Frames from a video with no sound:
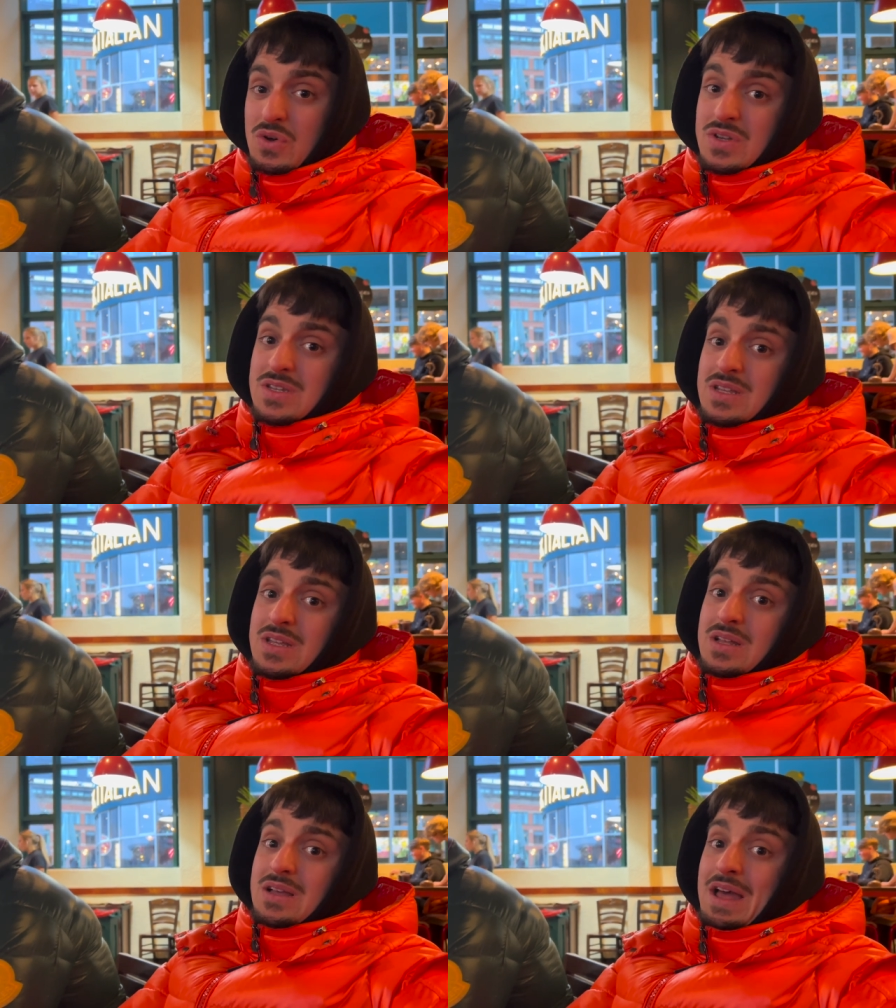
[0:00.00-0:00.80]
good.
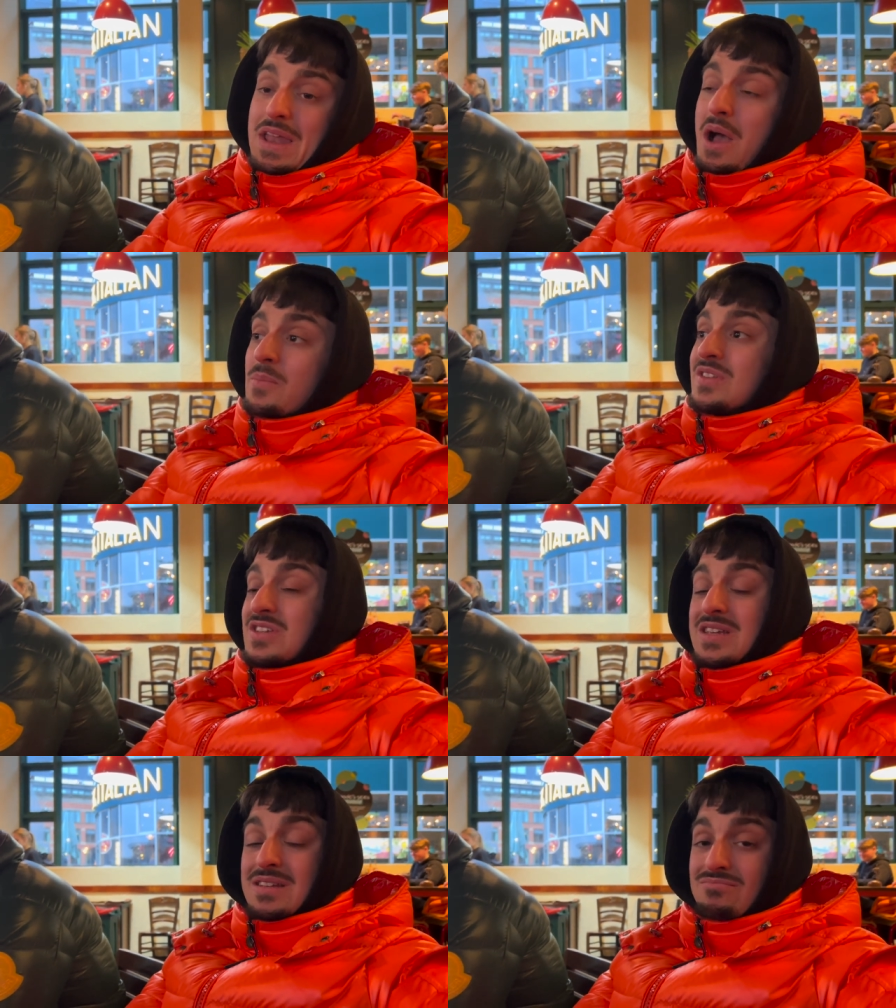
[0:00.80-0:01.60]
And now I'm
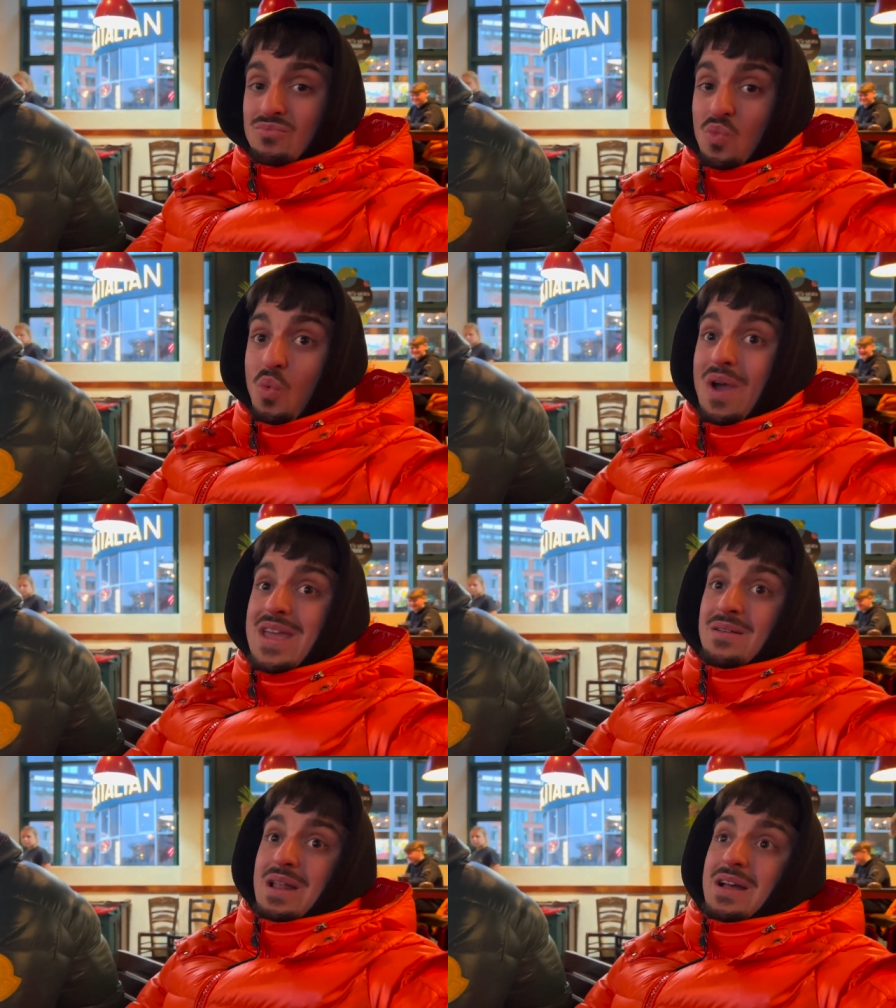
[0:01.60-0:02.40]
literally
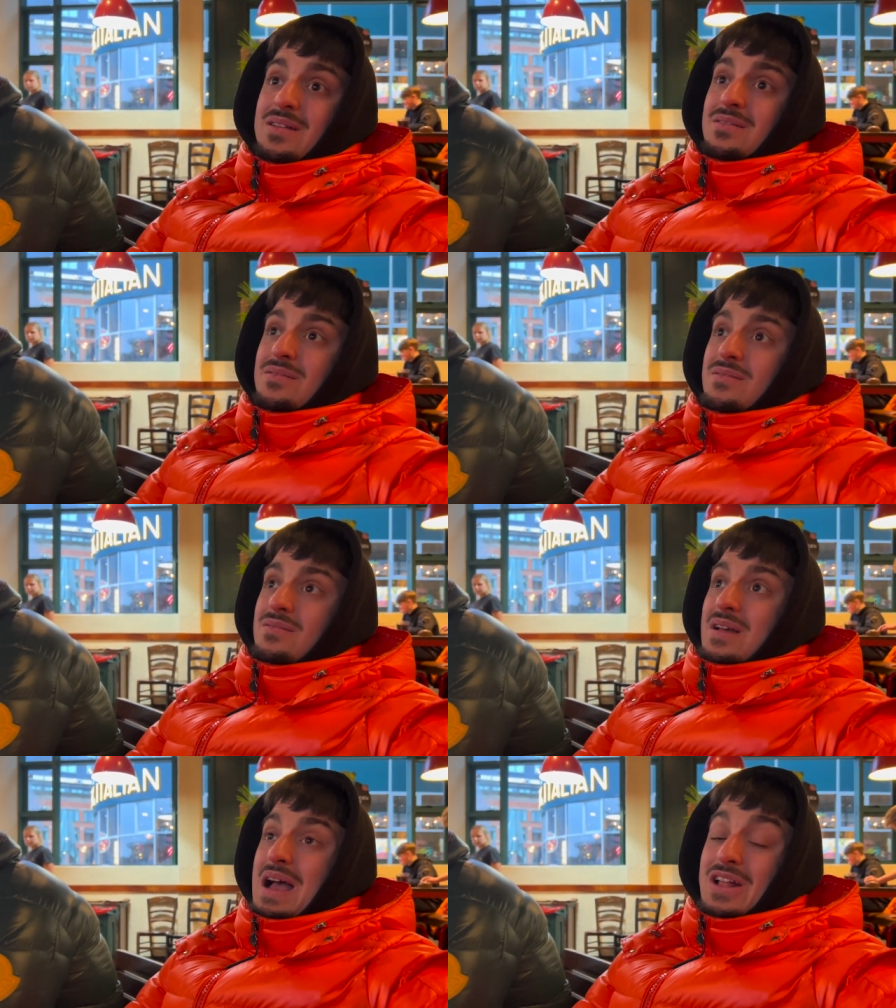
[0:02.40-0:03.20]
waiting,
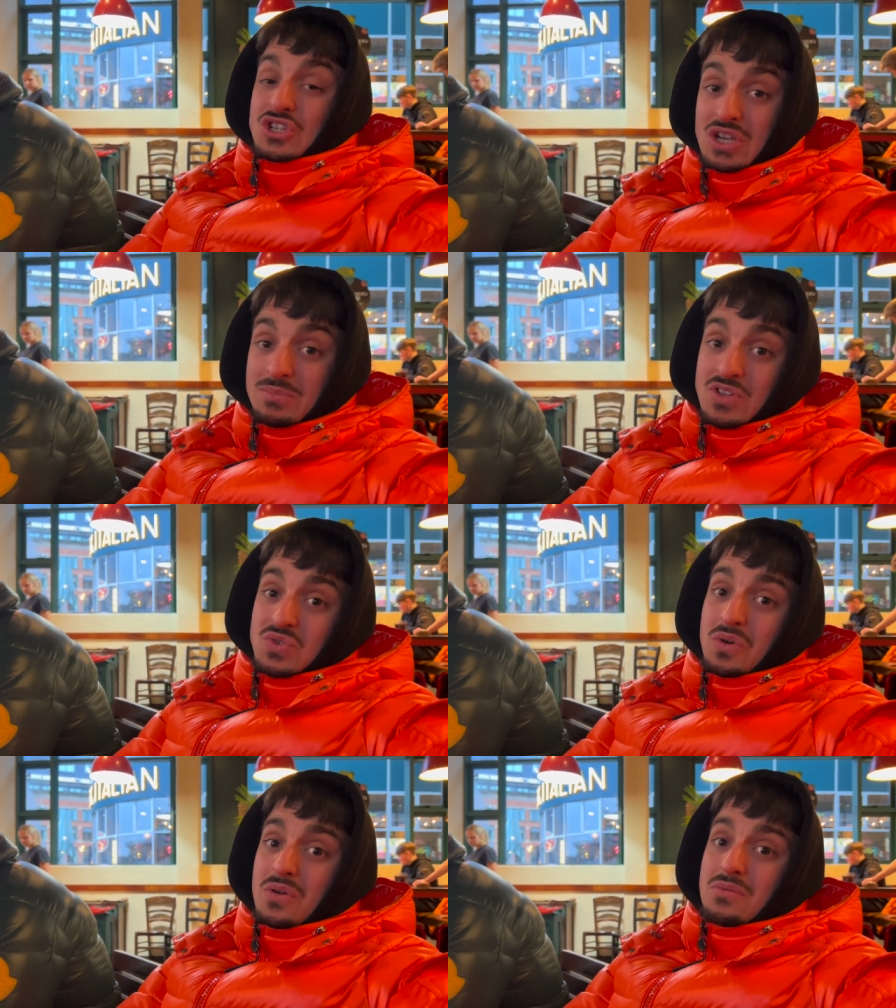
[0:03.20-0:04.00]
man. I gymmed
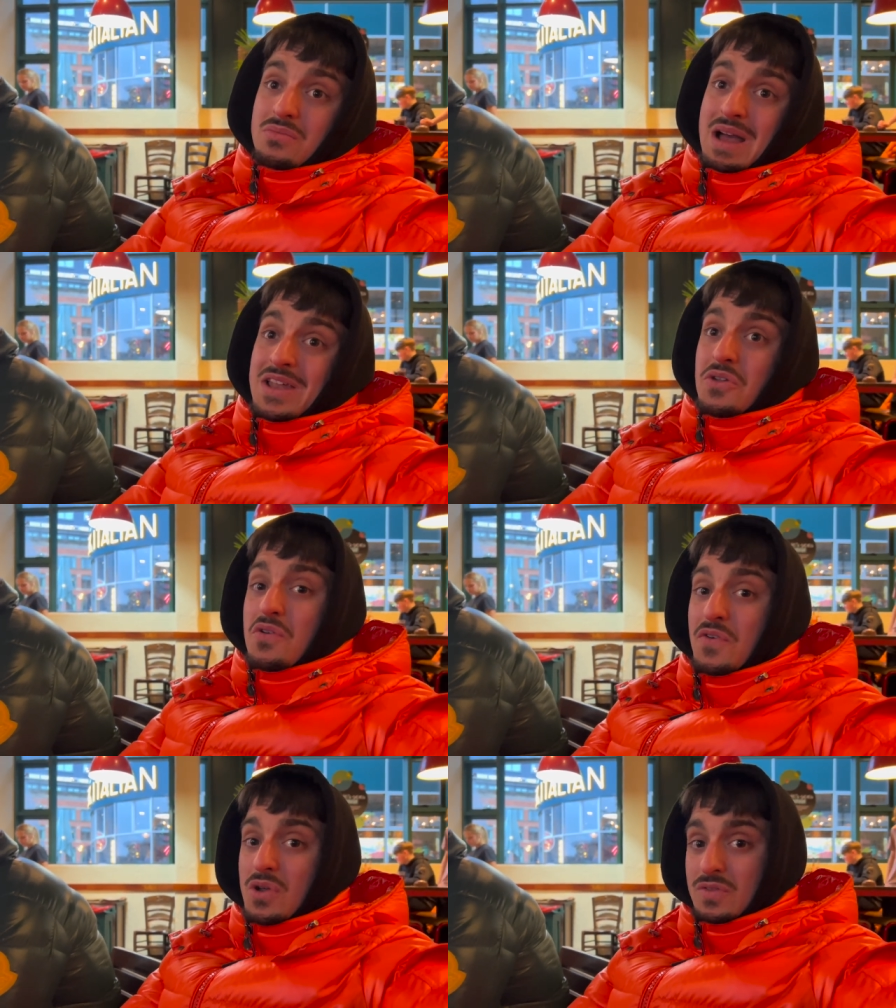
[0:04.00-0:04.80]
as well. Had
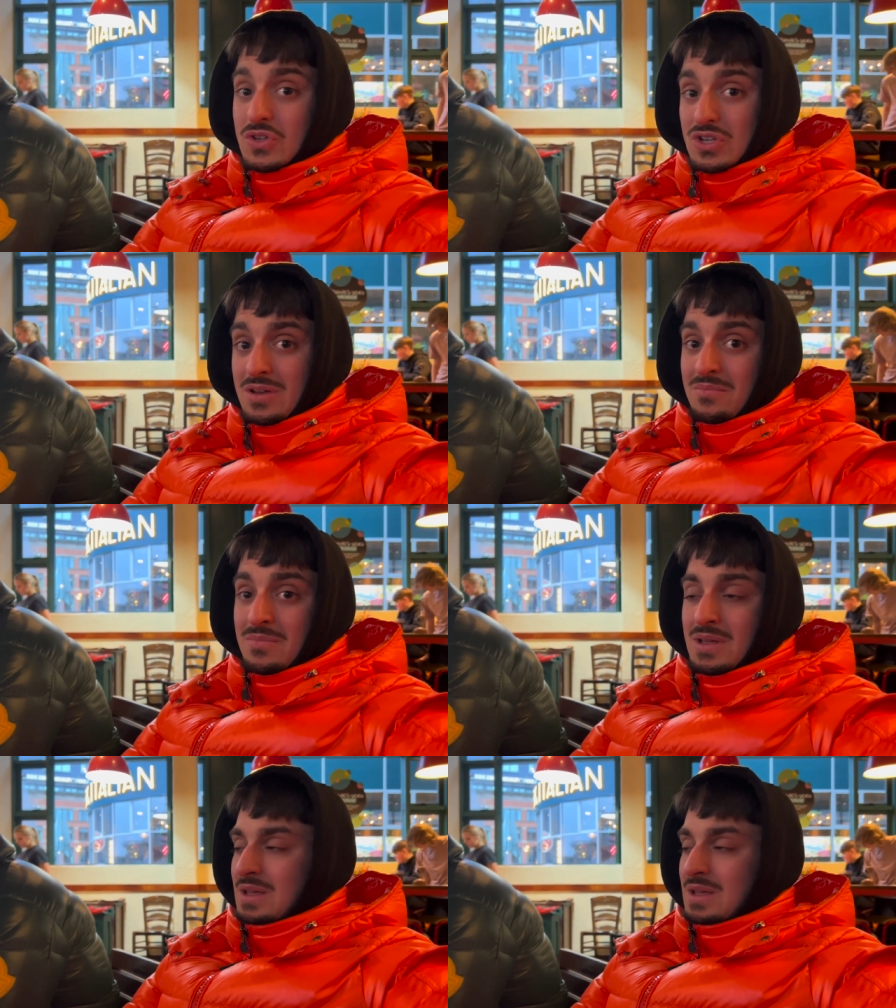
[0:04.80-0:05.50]
no food after gym.